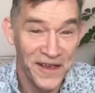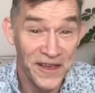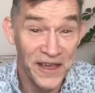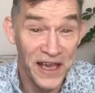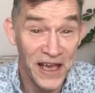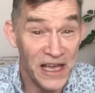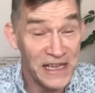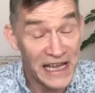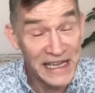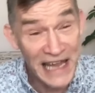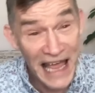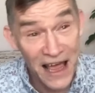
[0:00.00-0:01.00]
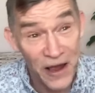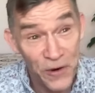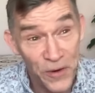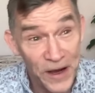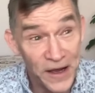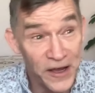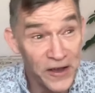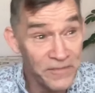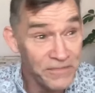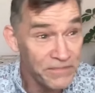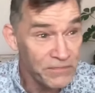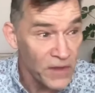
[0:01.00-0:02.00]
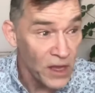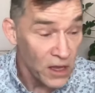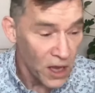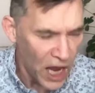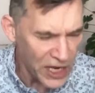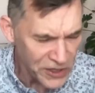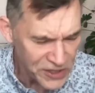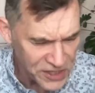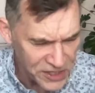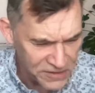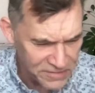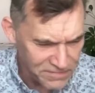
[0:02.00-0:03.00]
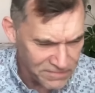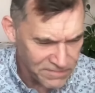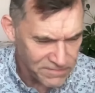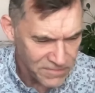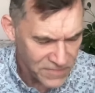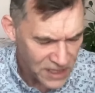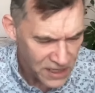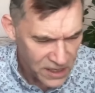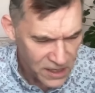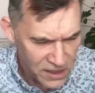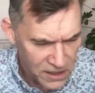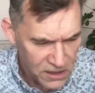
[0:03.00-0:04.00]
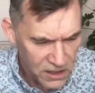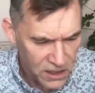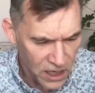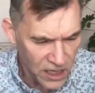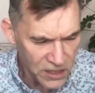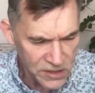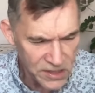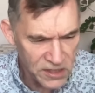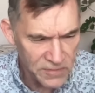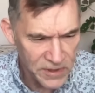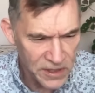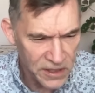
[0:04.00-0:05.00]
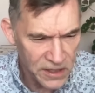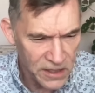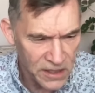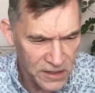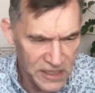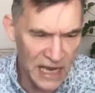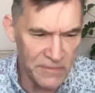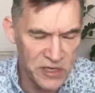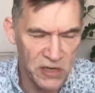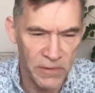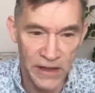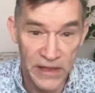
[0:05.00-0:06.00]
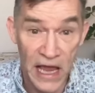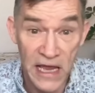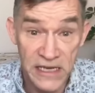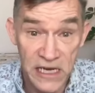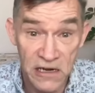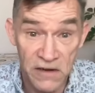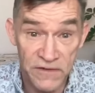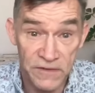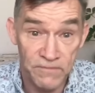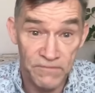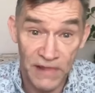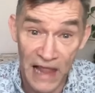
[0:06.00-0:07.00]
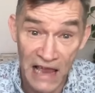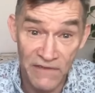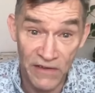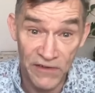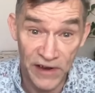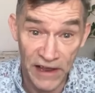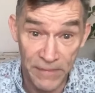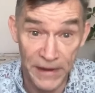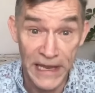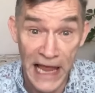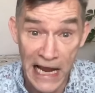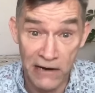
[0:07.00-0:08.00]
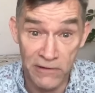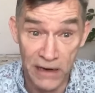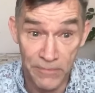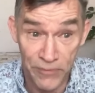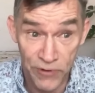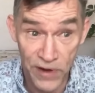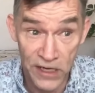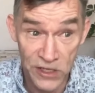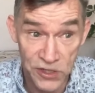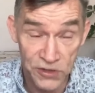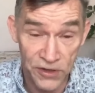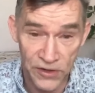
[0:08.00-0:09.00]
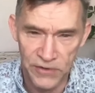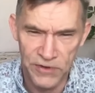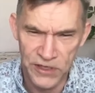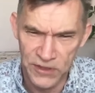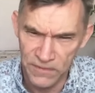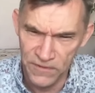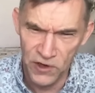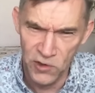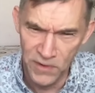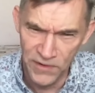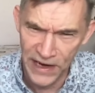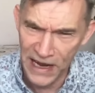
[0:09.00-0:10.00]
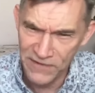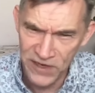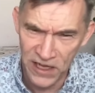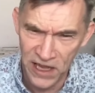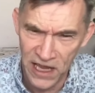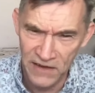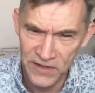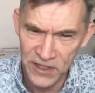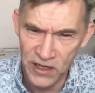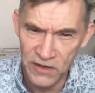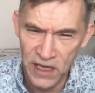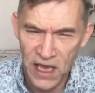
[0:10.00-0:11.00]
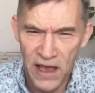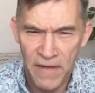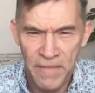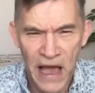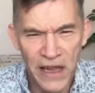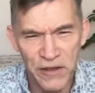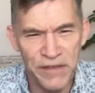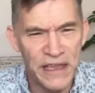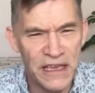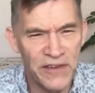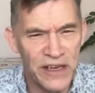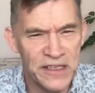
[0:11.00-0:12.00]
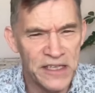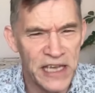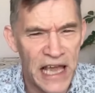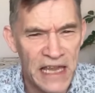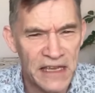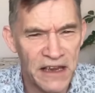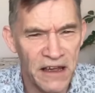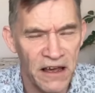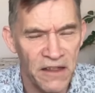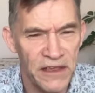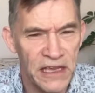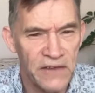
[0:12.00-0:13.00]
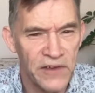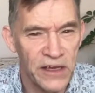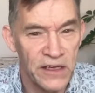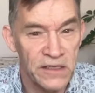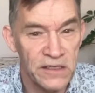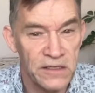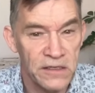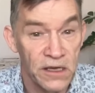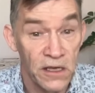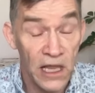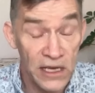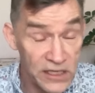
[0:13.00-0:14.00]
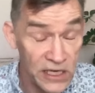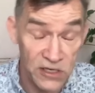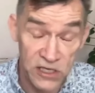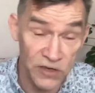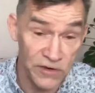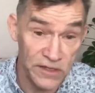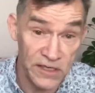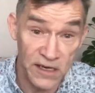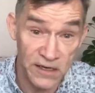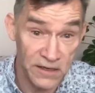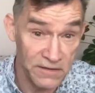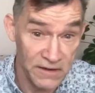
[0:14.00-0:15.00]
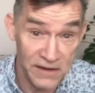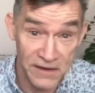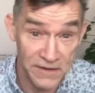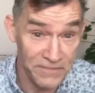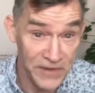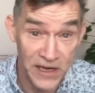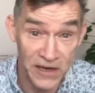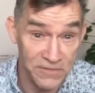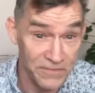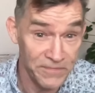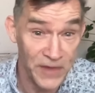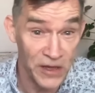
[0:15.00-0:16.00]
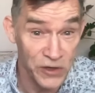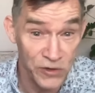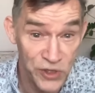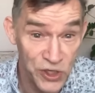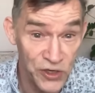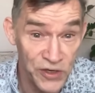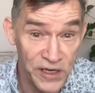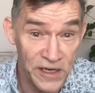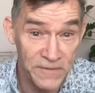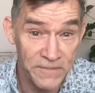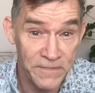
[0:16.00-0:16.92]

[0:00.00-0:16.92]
Yeah. And now, I used to, I used to be skeptical about the idea of life after death, but now I'm pretty sure that there is some form of an afterlife. So I don't think of it as the end. I think of it as, like D.H. Lawrence said, a new journey.